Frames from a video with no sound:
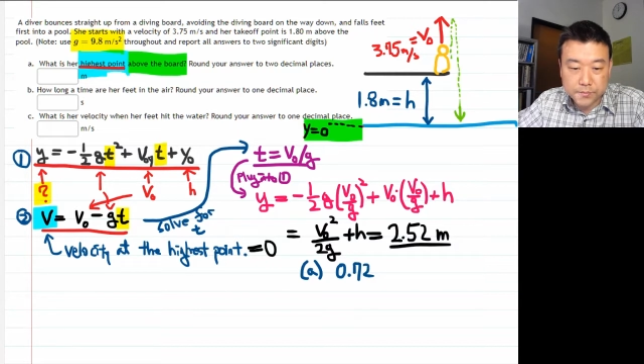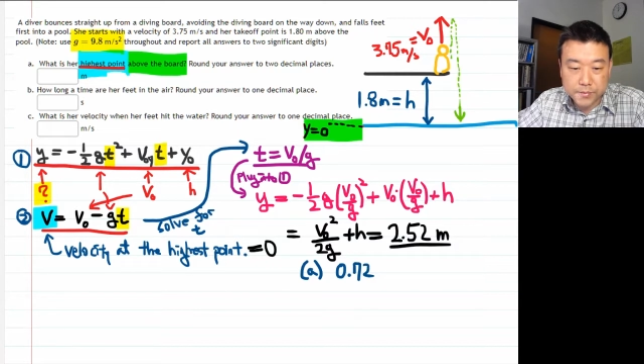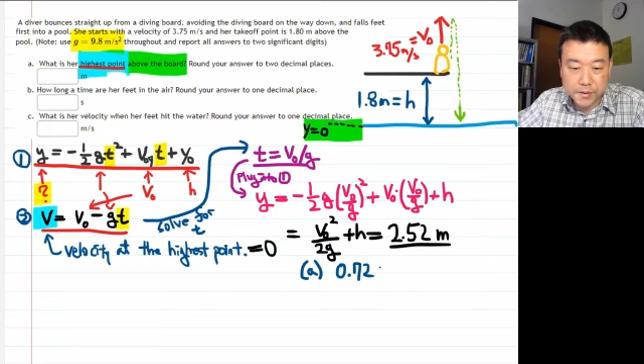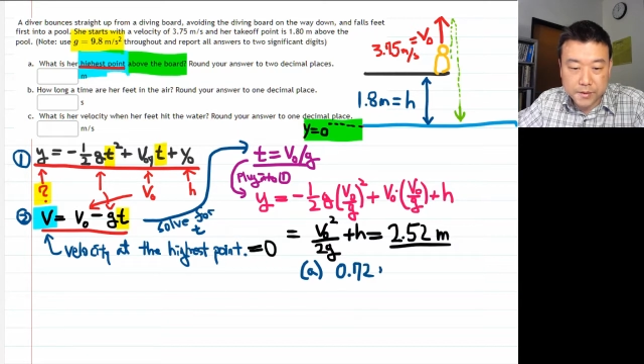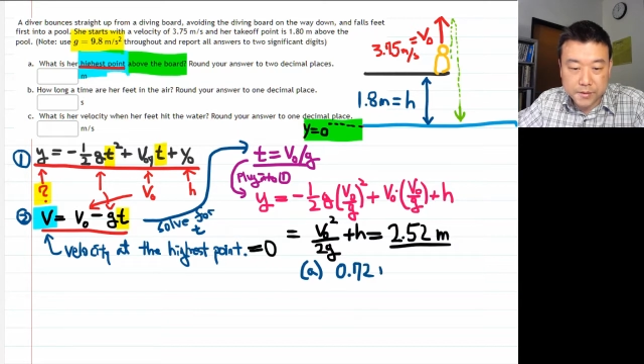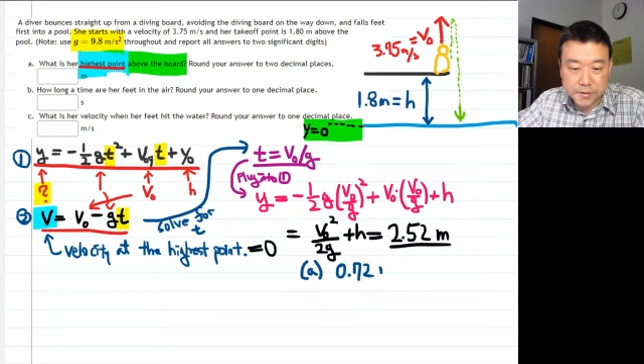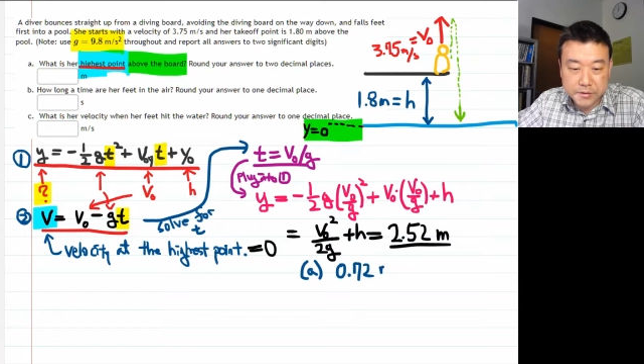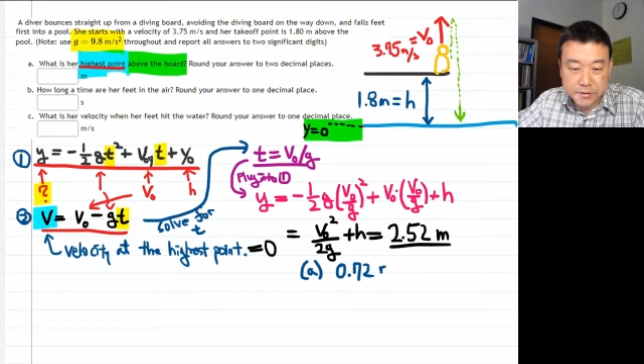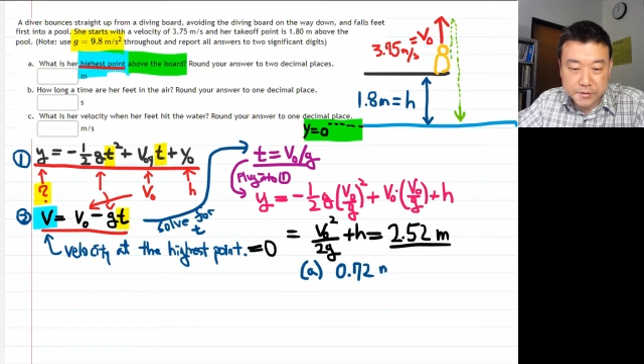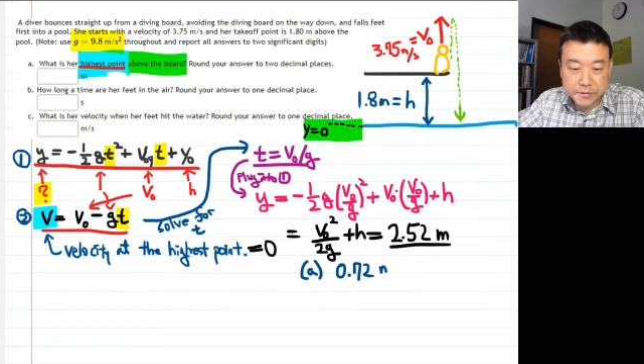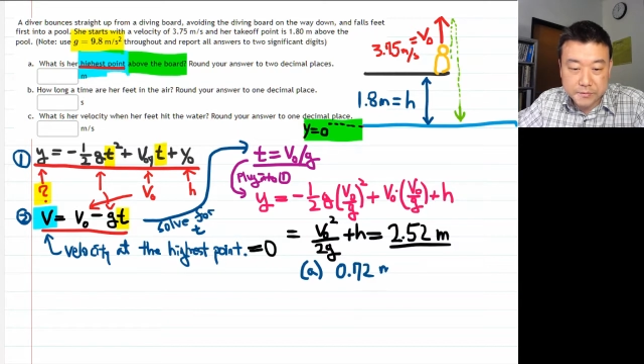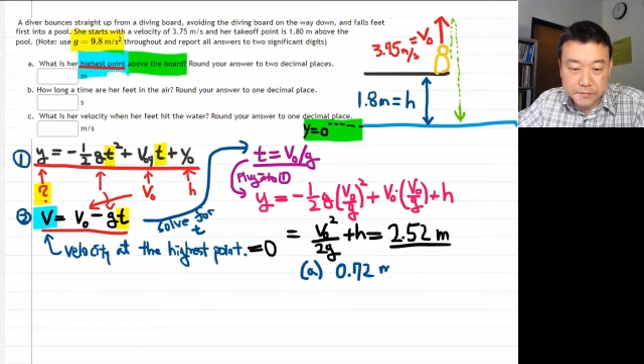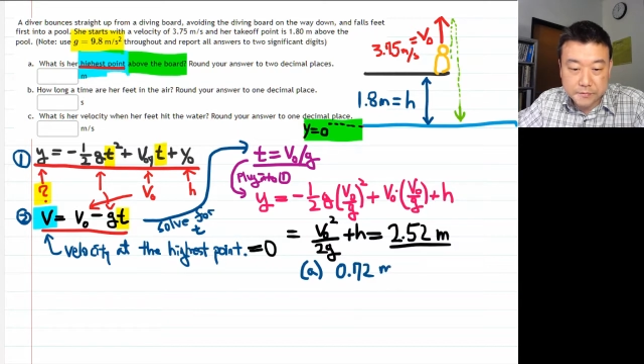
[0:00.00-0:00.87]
meters.